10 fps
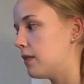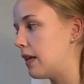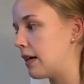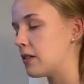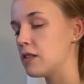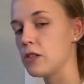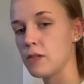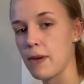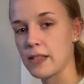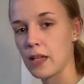causes you to
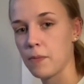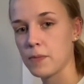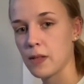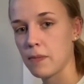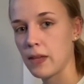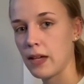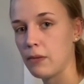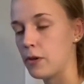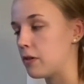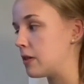mess up something,
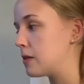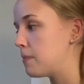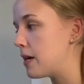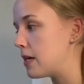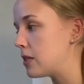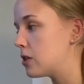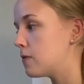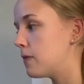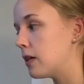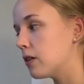whether it's pitch,
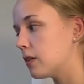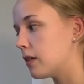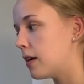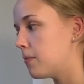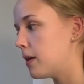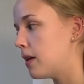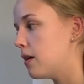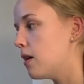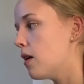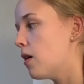finger alignment,
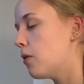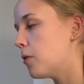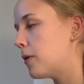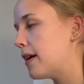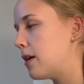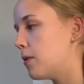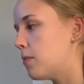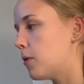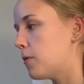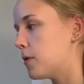or right now we're
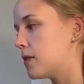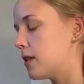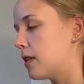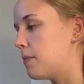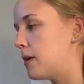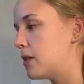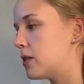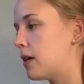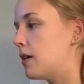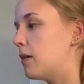more focused on the
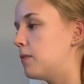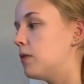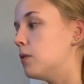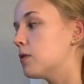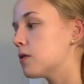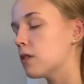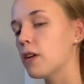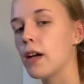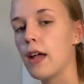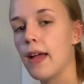pitch, you would
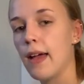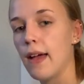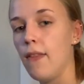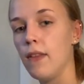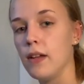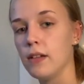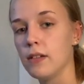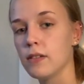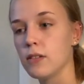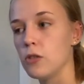slur it and then
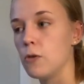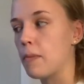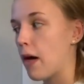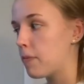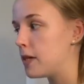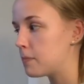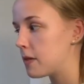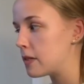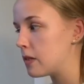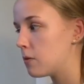do mouthpiece
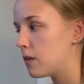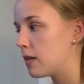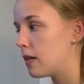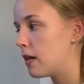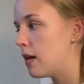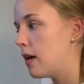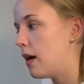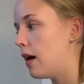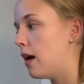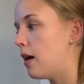buzzing with it.
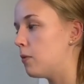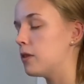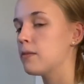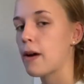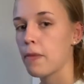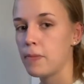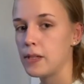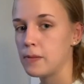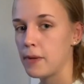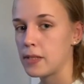And with the
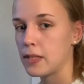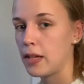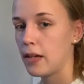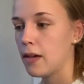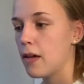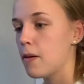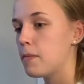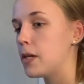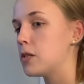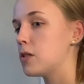mouthpiece buzzing,
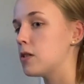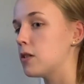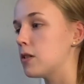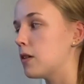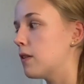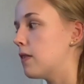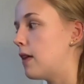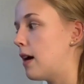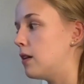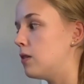make sure
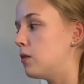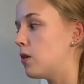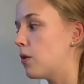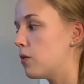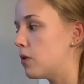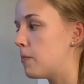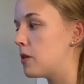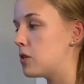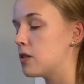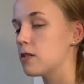that you go through the
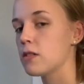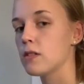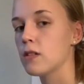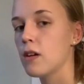pitches